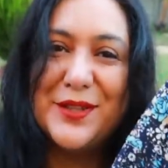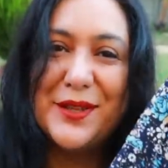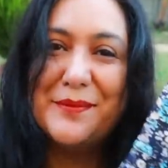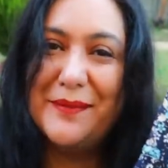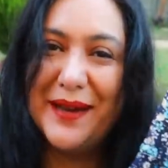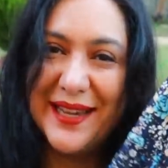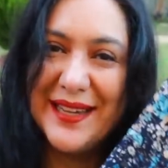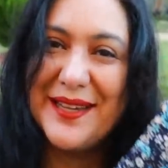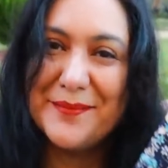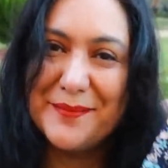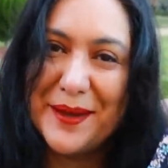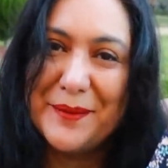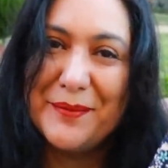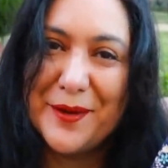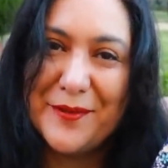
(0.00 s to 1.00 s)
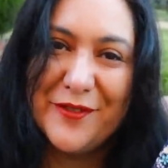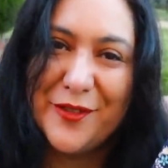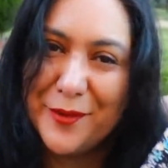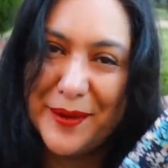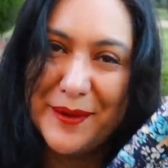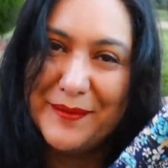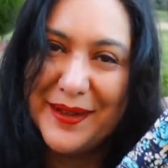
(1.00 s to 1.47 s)
to the Margot peplum
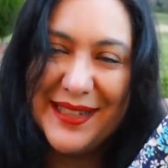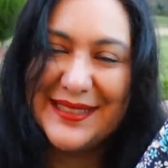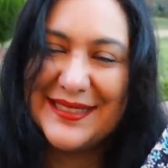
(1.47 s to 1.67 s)
for women.